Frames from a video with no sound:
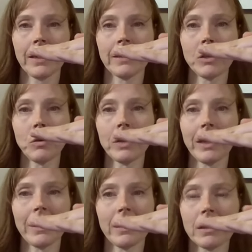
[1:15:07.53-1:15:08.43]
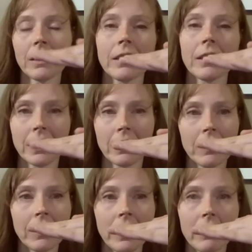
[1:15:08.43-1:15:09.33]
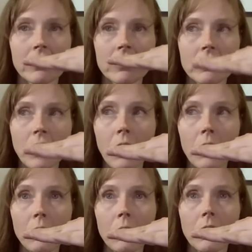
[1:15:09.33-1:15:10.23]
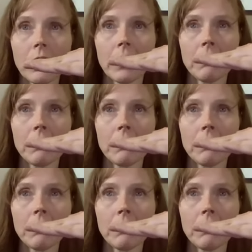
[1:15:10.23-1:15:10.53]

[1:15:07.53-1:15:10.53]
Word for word: and the and they're they they are so